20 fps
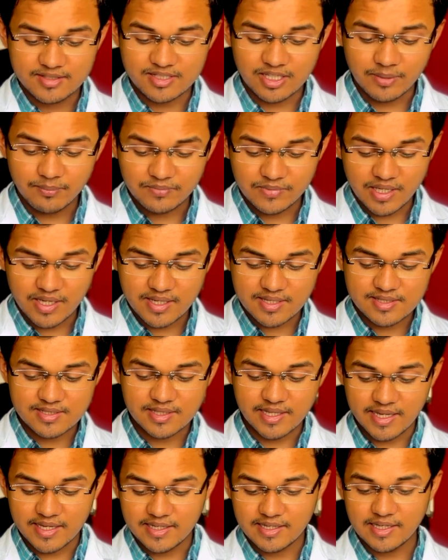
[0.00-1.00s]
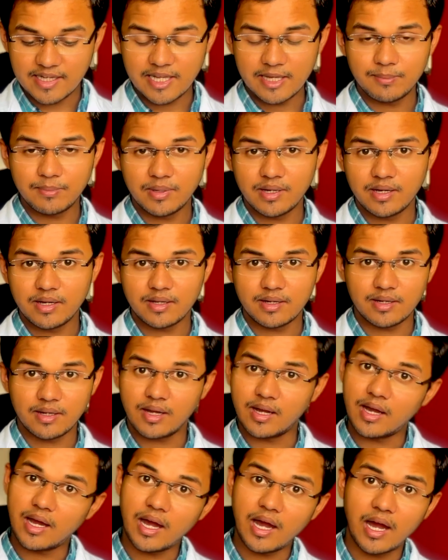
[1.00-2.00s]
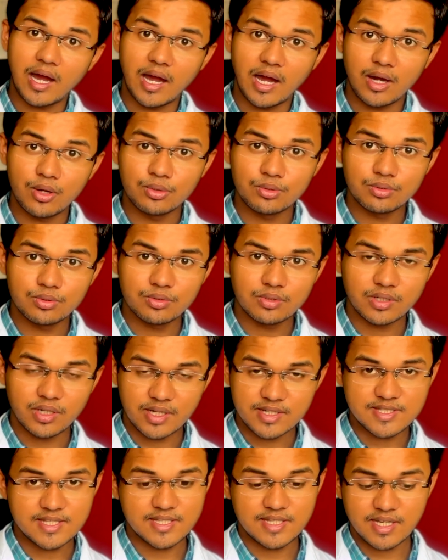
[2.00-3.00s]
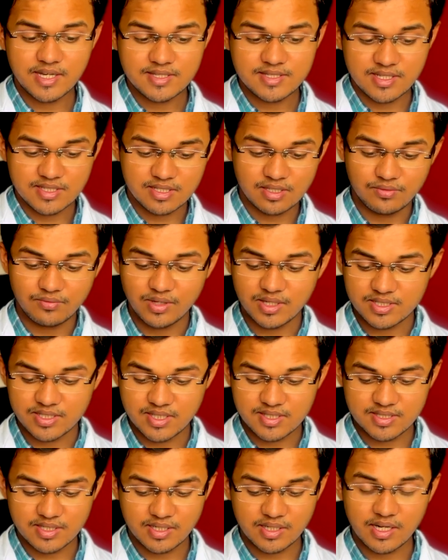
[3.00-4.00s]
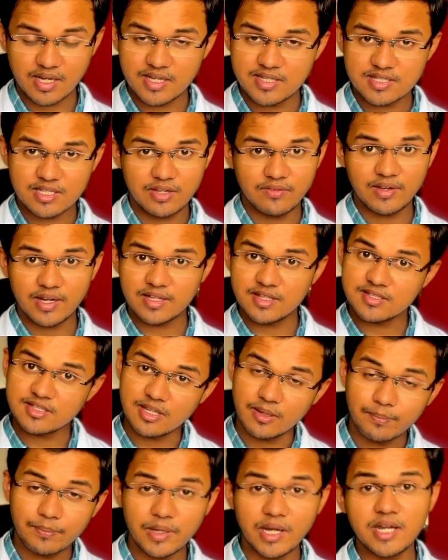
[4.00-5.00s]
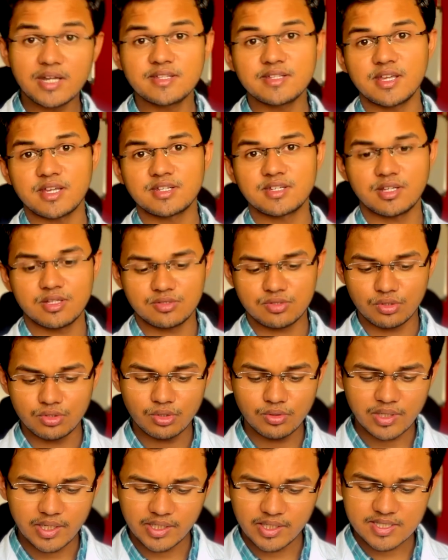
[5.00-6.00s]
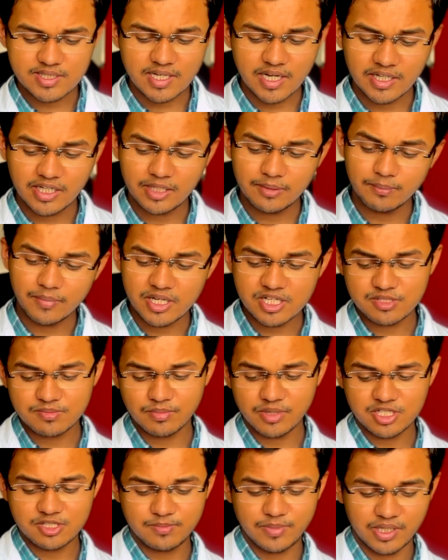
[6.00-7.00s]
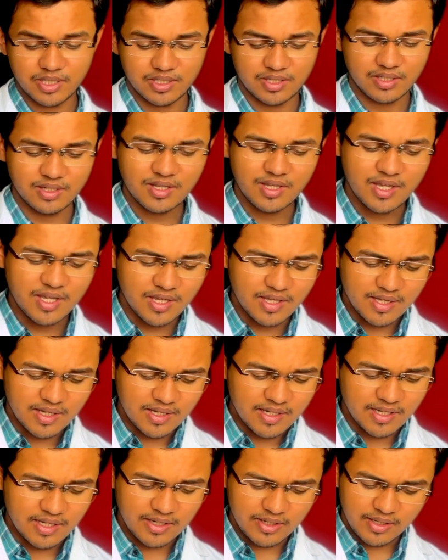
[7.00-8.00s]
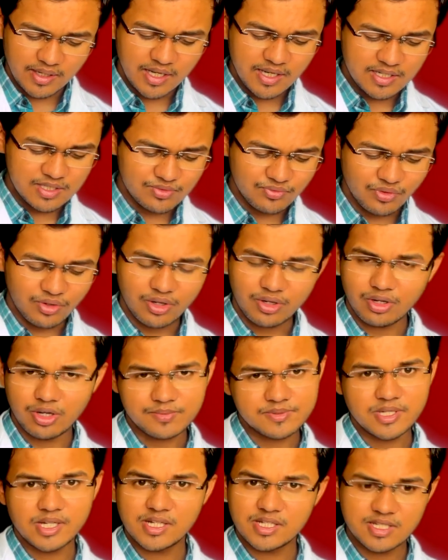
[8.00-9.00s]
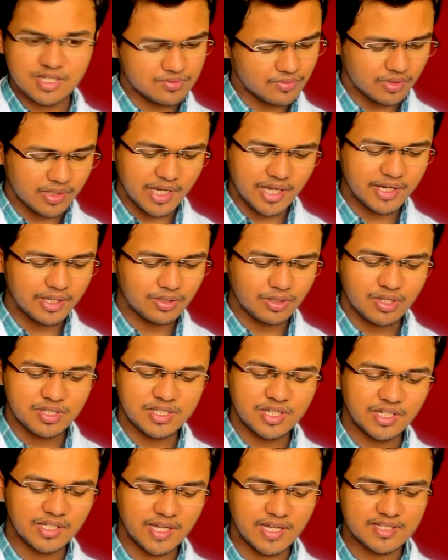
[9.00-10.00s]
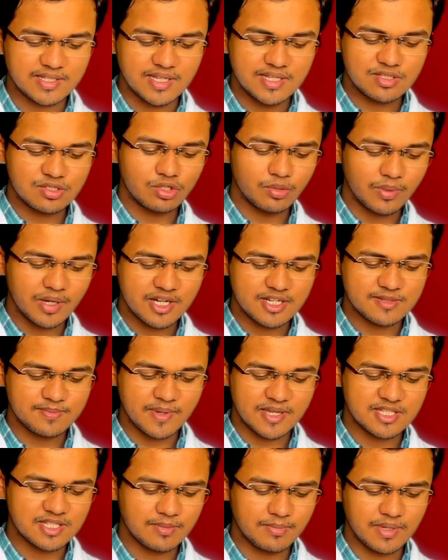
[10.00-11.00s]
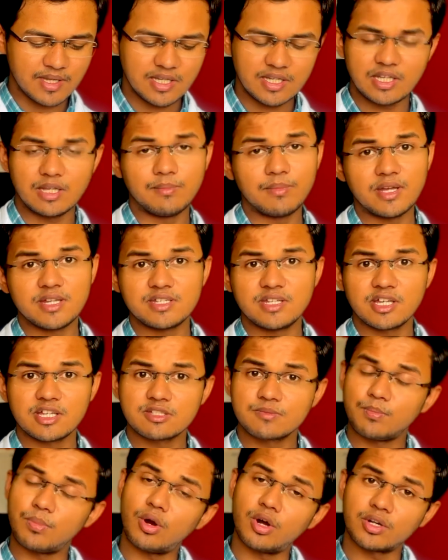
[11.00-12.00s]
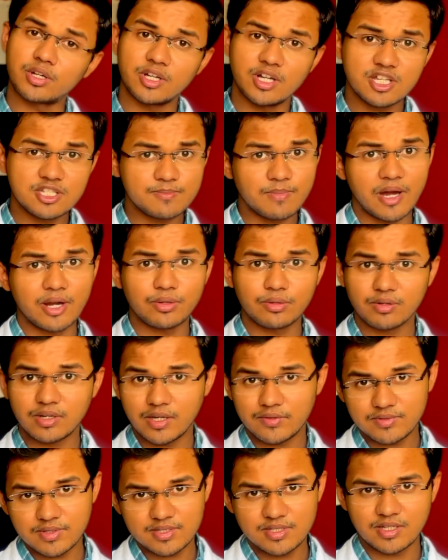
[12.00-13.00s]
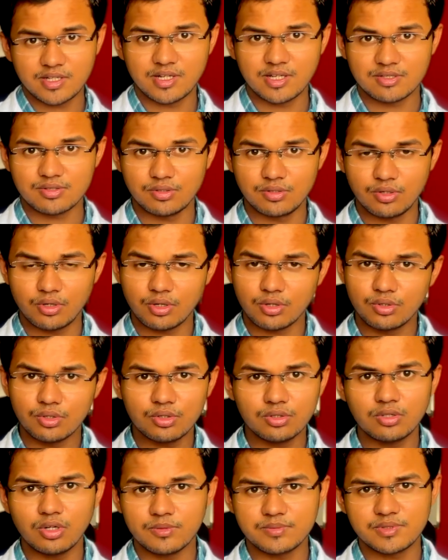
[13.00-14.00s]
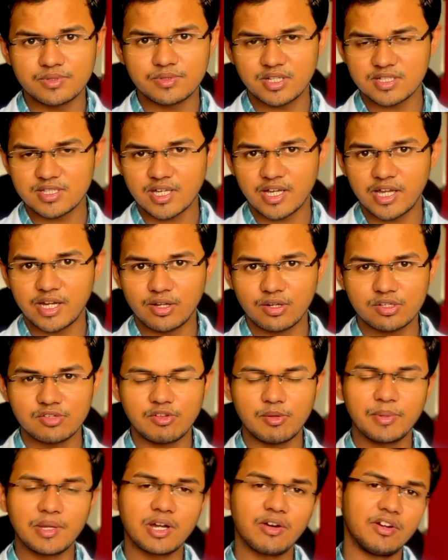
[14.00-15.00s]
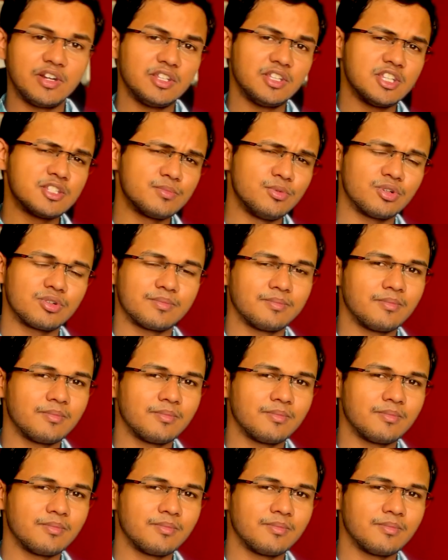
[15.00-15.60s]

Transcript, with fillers: some things like labor how uh, caesarean section works etc is given as a separate section so you'll understand it much much better it's for obstetrics it's for gynecology it has instruments specimen imaging spotters partographs etc so your whole obstetrics and gynecology will be covered in this book